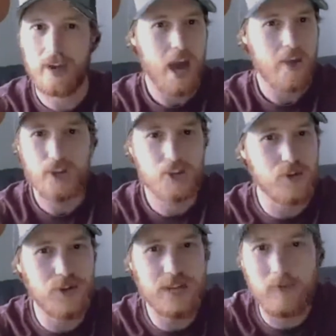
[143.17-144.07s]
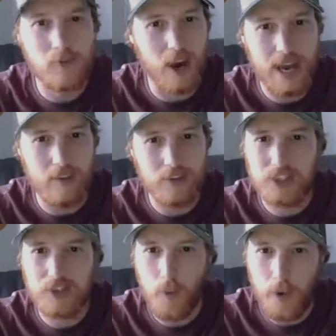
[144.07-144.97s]
if you're tuning in right now, this is such a
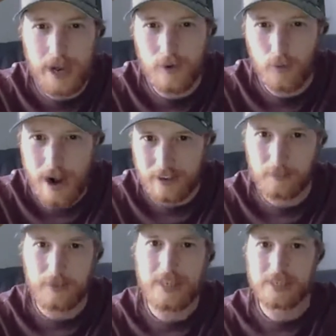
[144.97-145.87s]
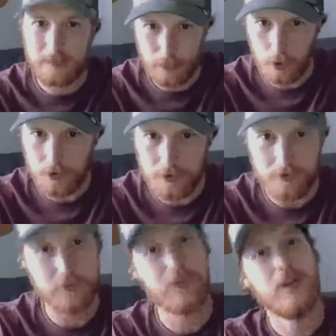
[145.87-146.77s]
weird rant, but it's important.
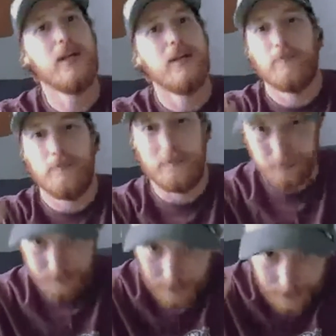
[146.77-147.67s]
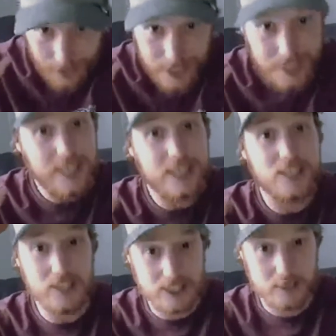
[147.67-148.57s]
You need a
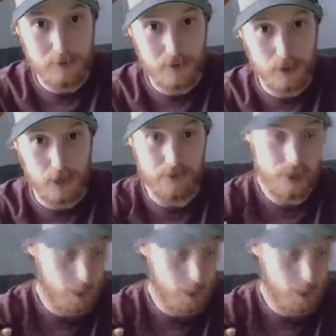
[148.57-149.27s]
system of gloves. So